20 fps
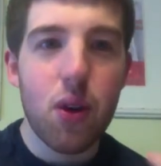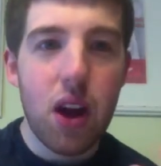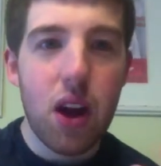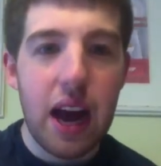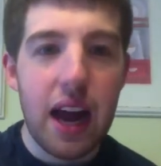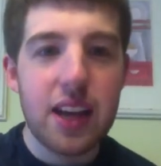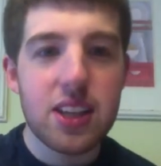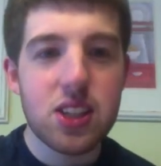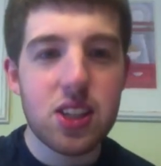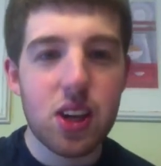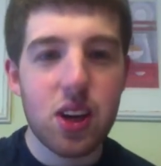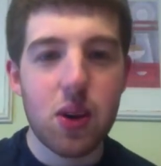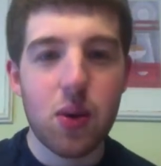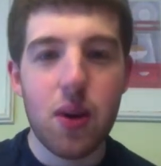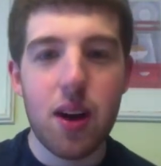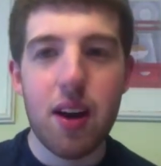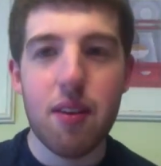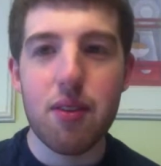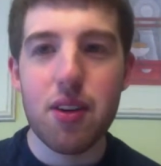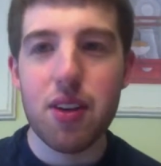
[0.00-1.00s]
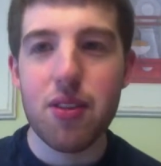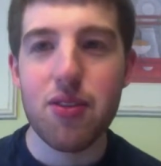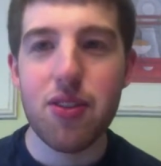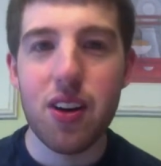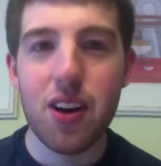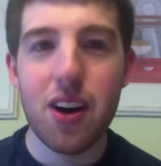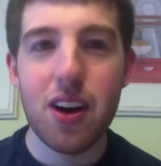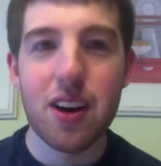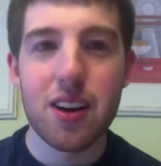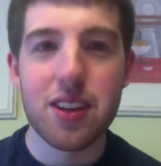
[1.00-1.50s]
I saw Gravity
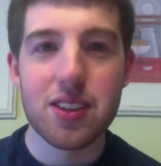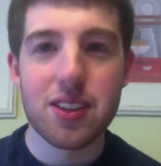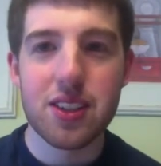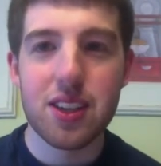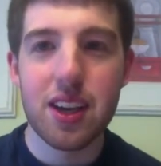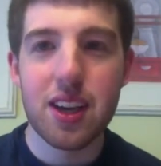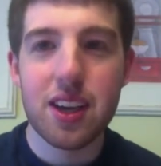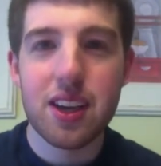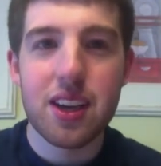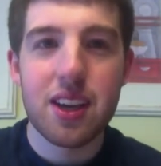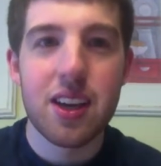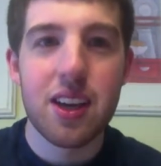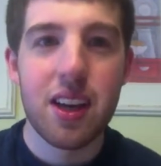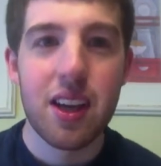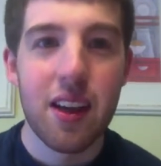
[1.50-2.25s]
Falls, like,